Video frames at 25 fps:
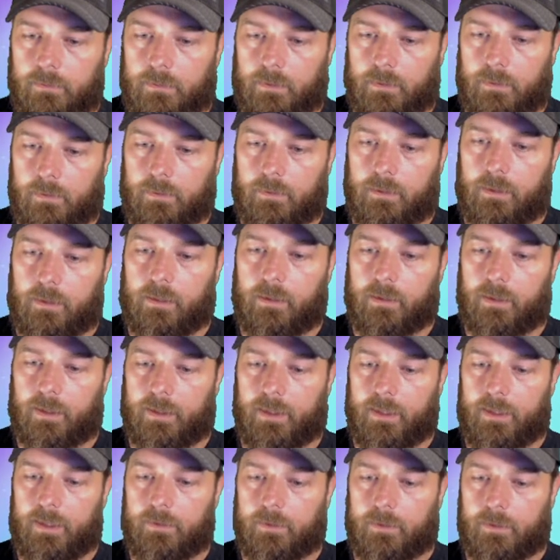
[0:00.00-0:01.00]
Oh, I
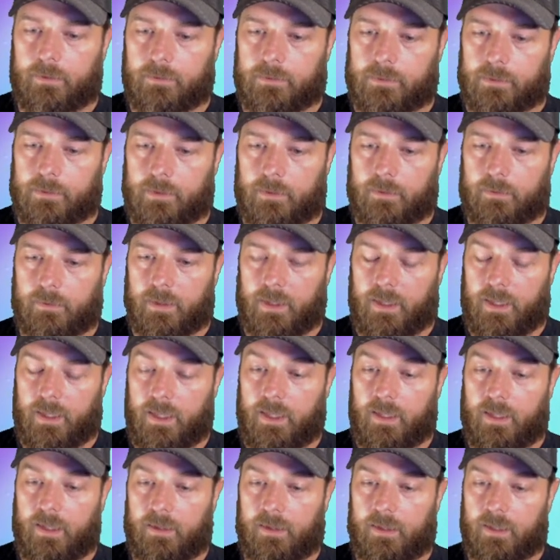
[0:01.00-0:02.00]
need those though.
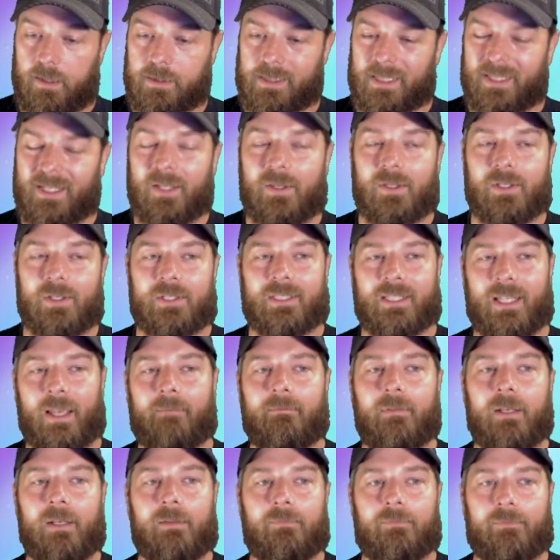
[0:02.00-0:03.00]
And there's another
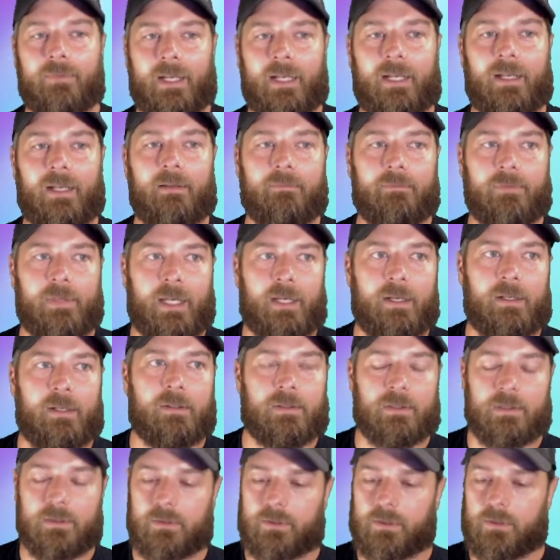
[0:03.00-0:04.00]

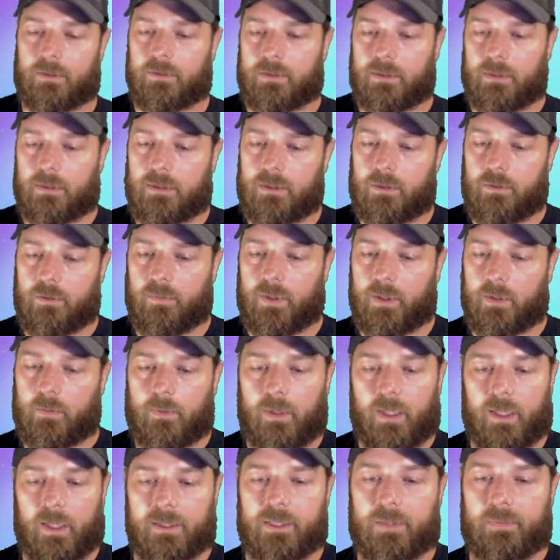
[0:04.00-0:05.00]
75,000. So since you've been
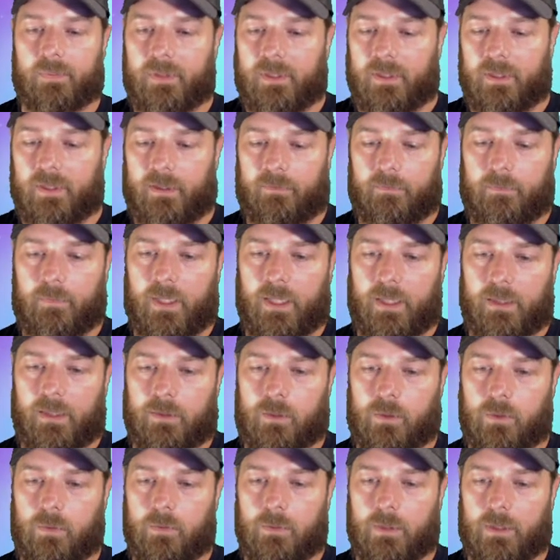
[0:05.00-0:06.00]
watching me, I've made
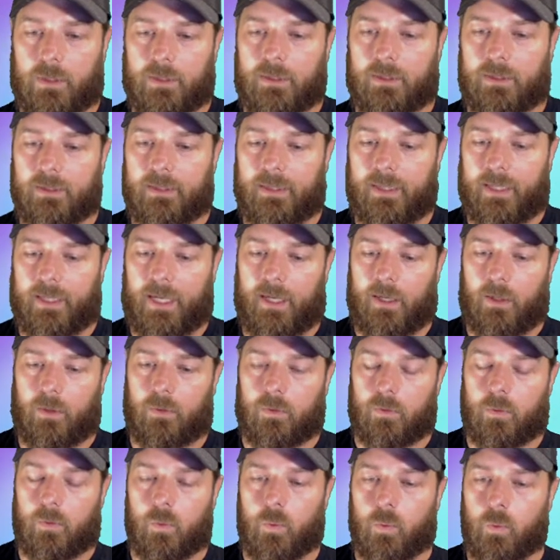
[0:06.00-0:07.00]

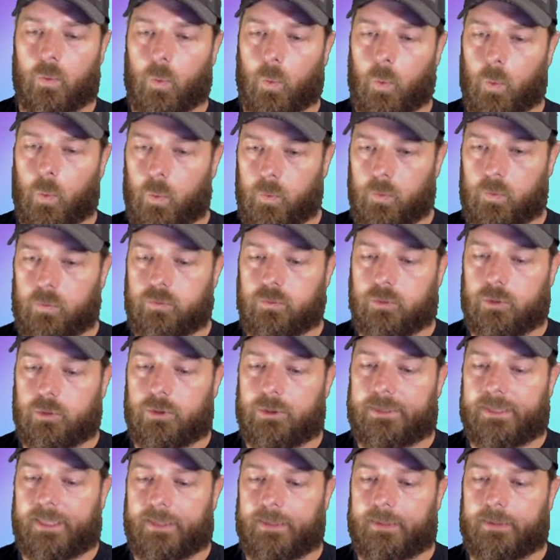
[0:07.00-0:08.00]

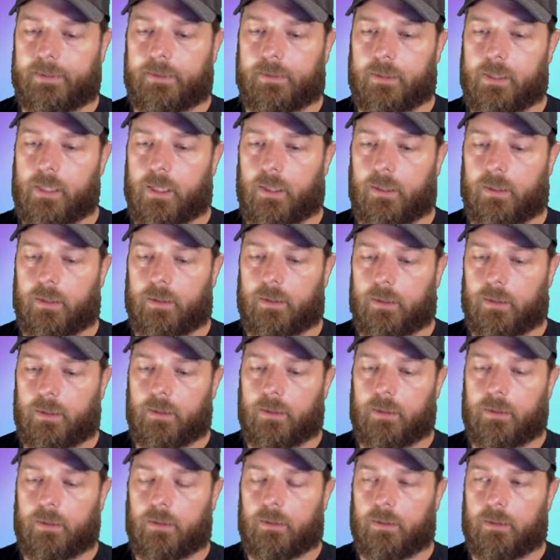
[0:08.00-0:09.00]
200,000
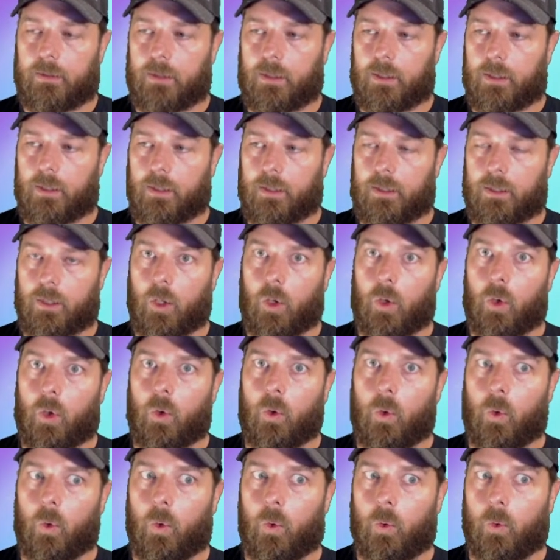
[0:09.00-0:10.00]

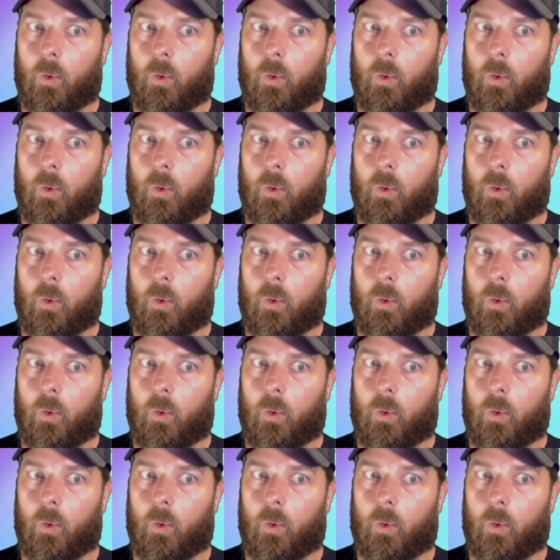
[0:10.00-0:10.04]
gold.